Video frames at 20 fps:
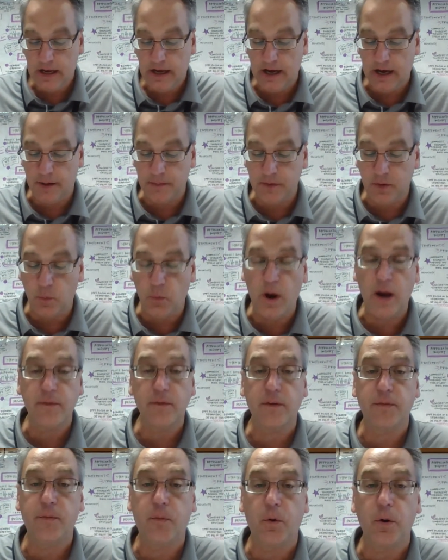Um, the
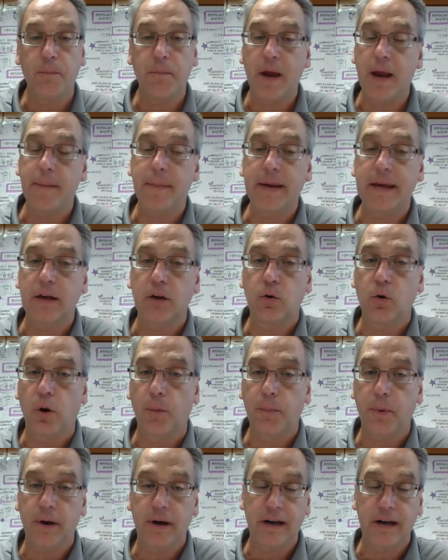waiver form may be
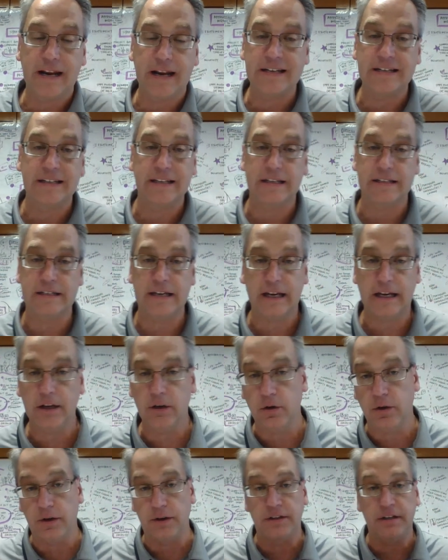incorporated into the
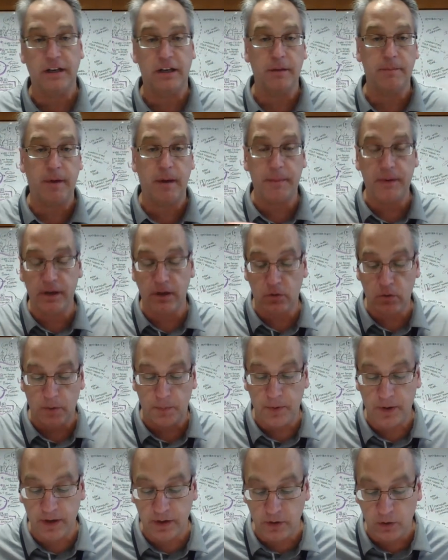ticket, or the ticket may be
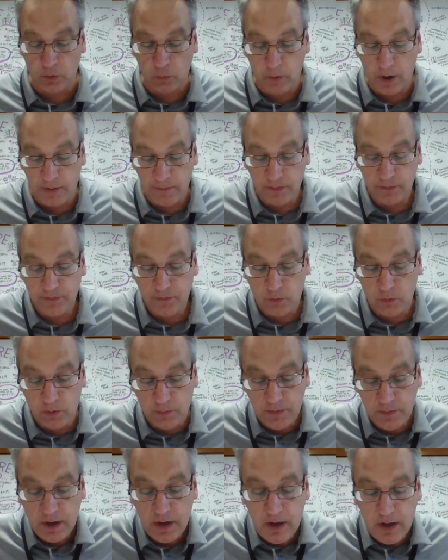incorporated into the waiver
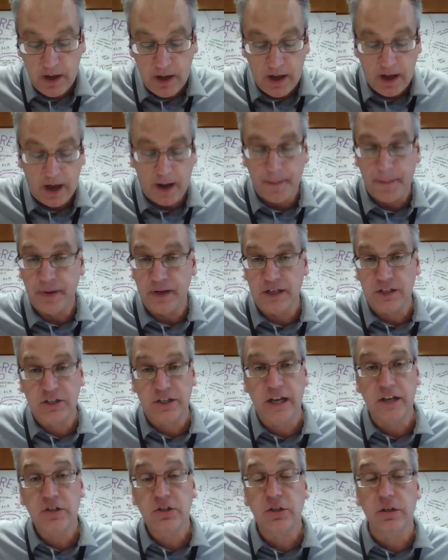form. Um, but
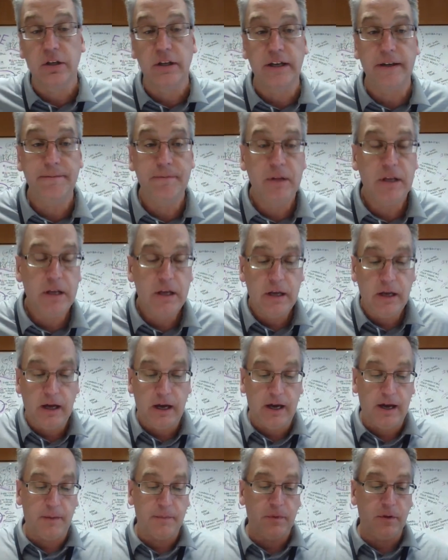essentially,
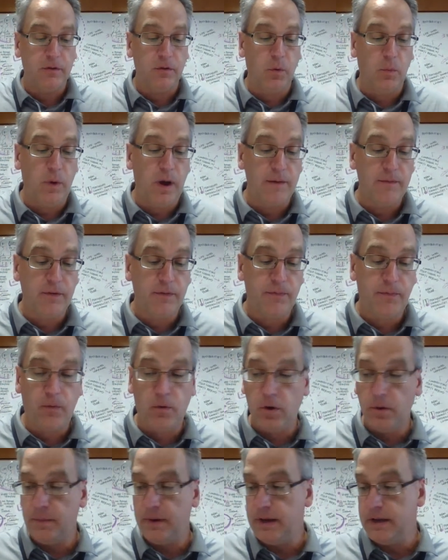um, the waiver
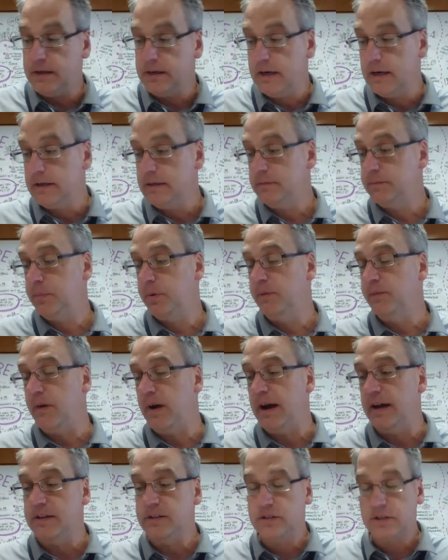form it, it,
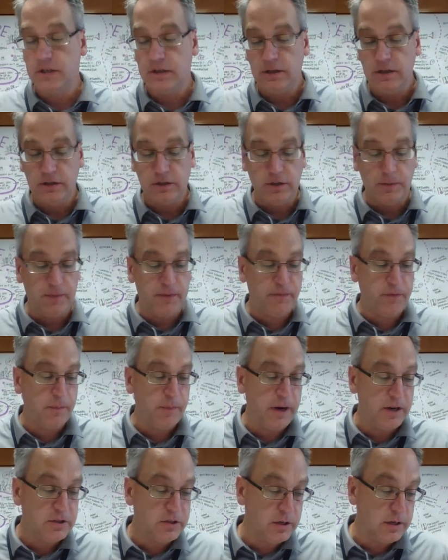provides some
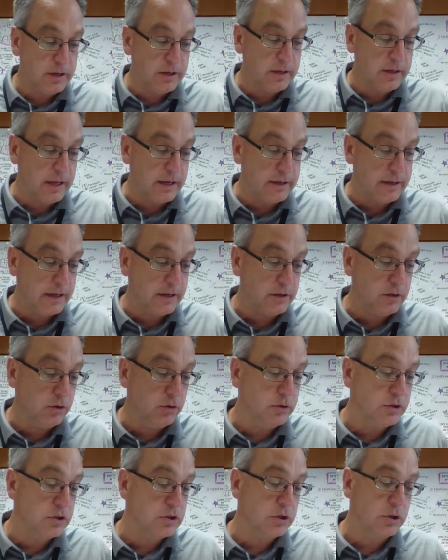information that, that
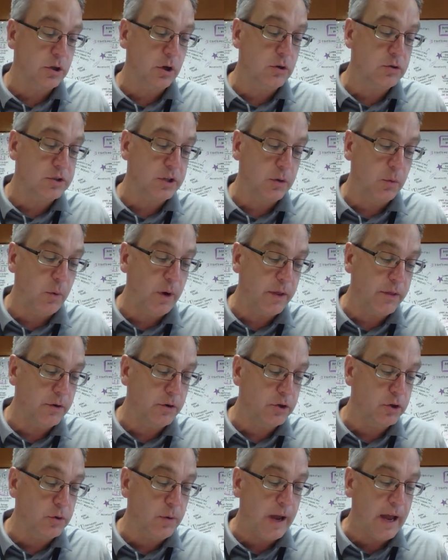you're disclosing whether
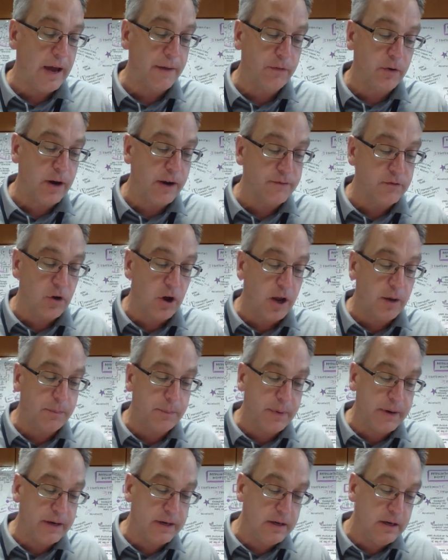you have or have not
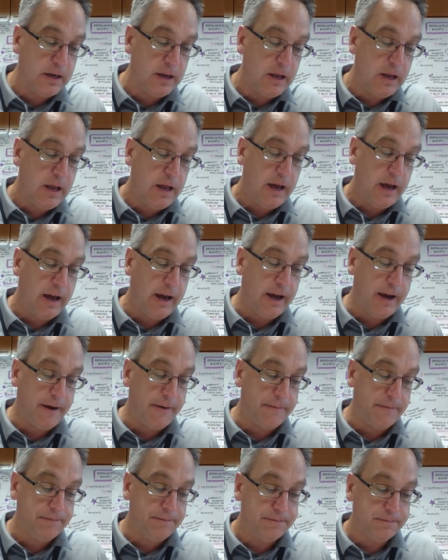been
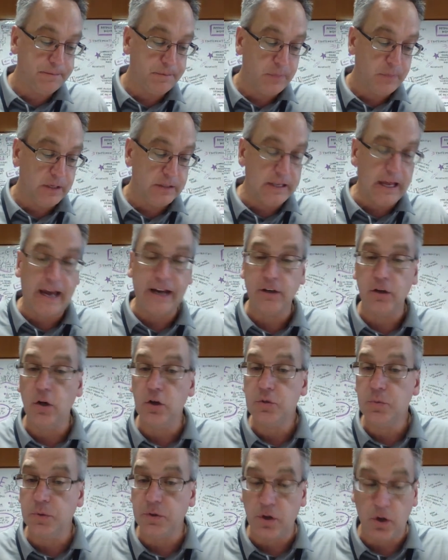um,
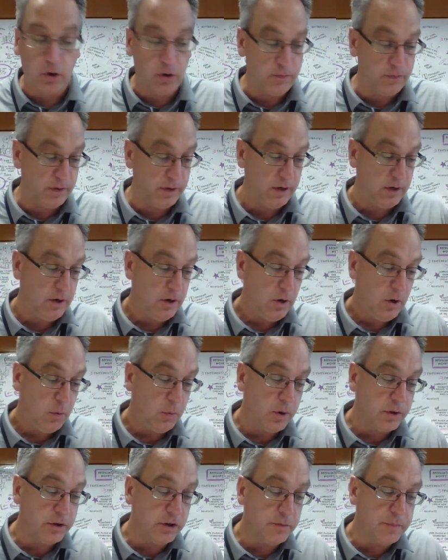diagnosed with COVID
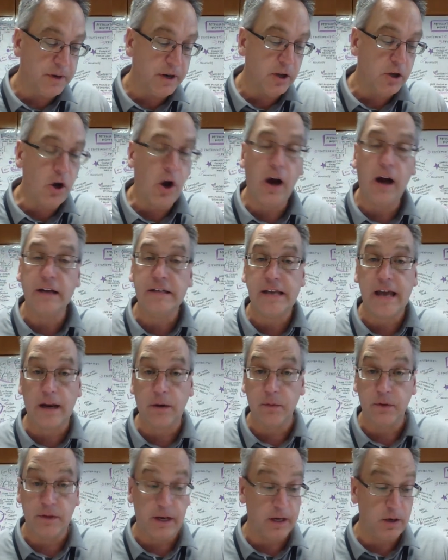whether you've been in
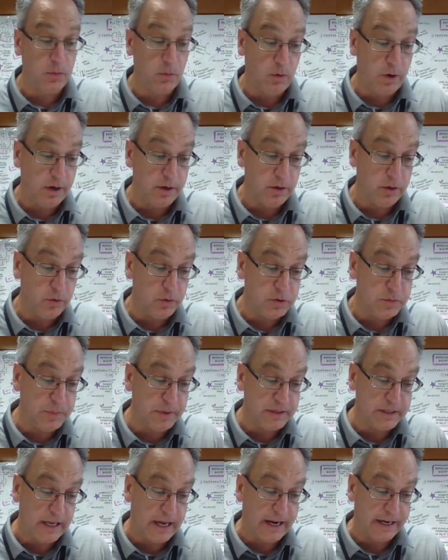contact with anyone who's
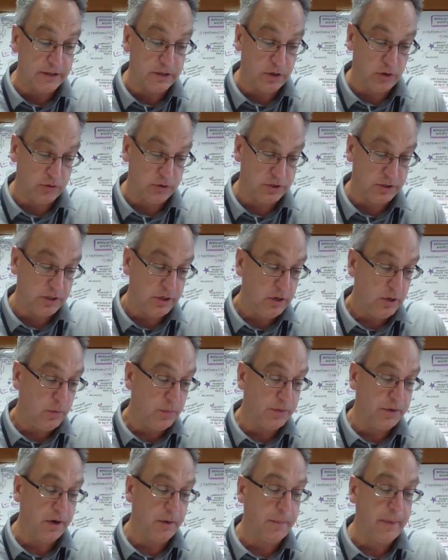been diagnosed
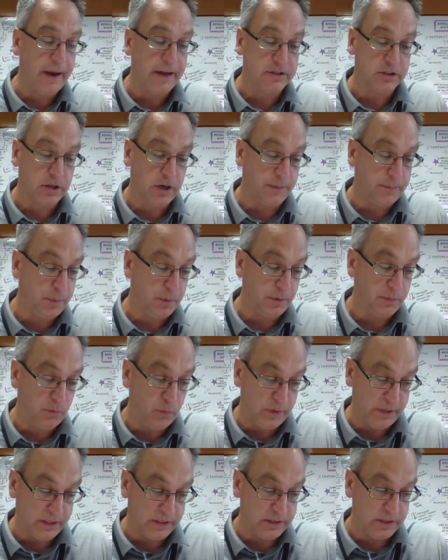within the past couple of
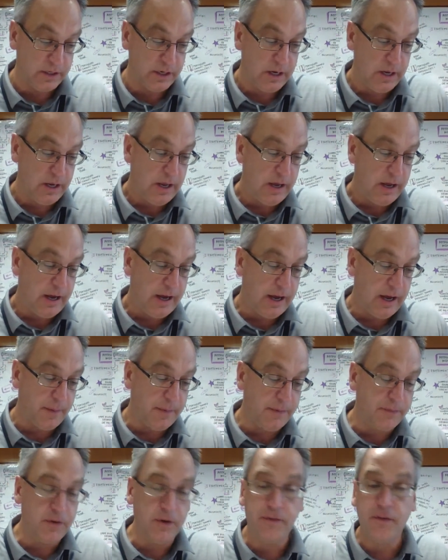weeks, um,
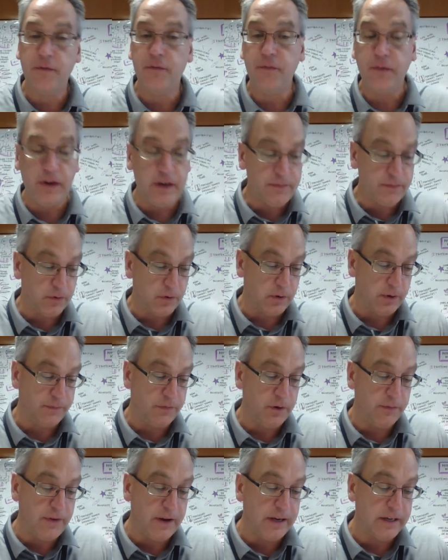if you have a fever, if
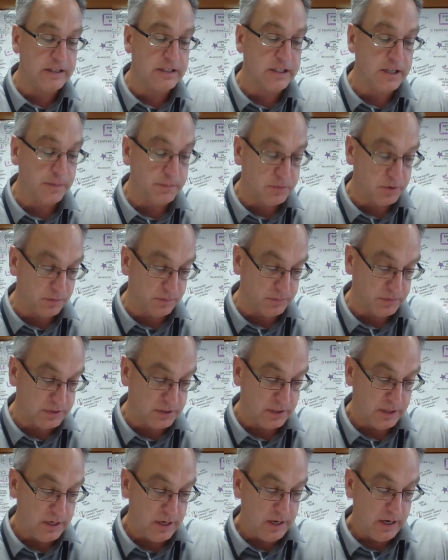you have any
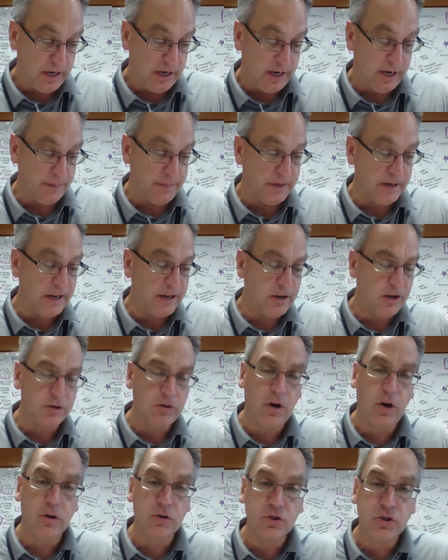symptoms, um, and then
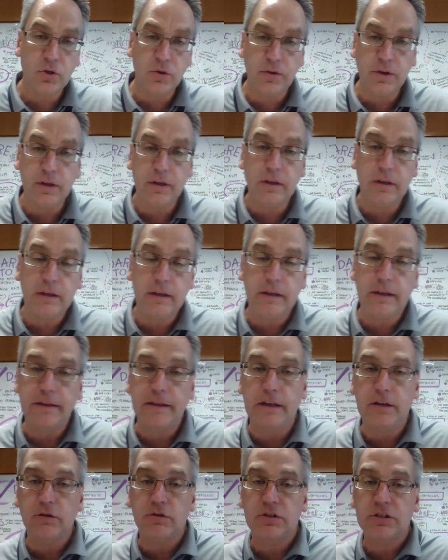also th
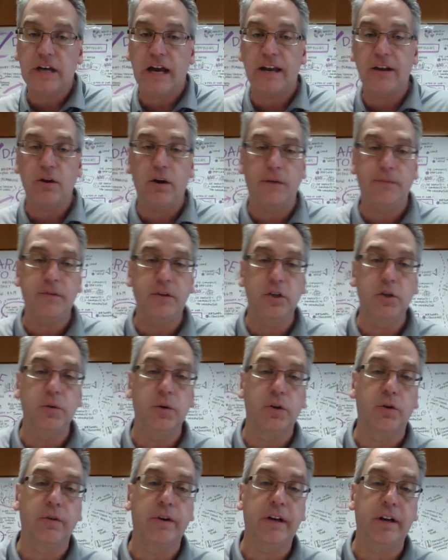that you're signing off that you
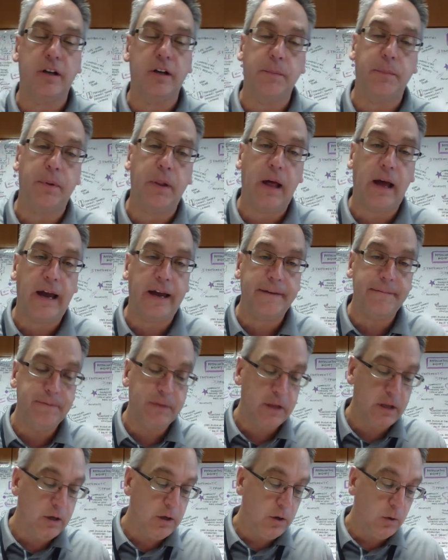agree to comply
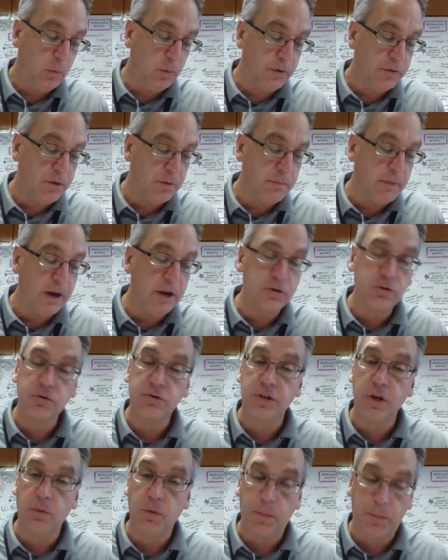with the measures
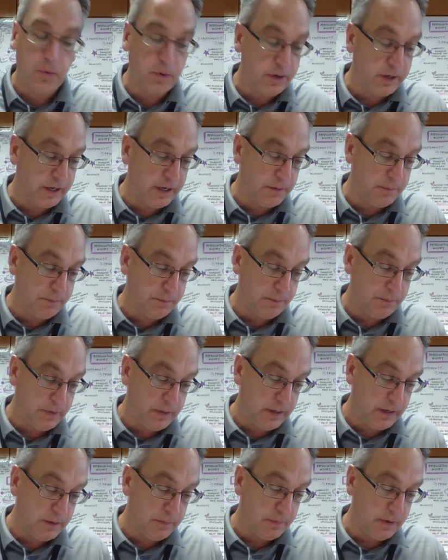that we're putting in
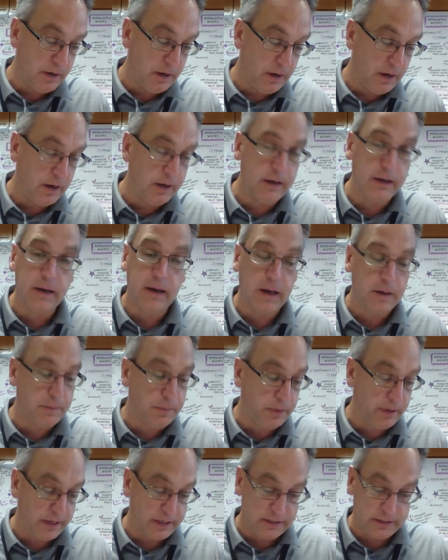in, uh, in
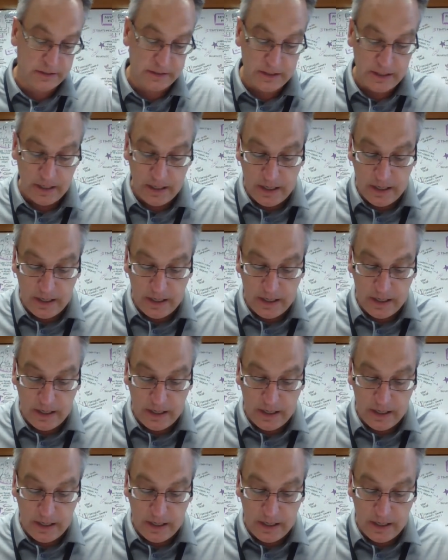place.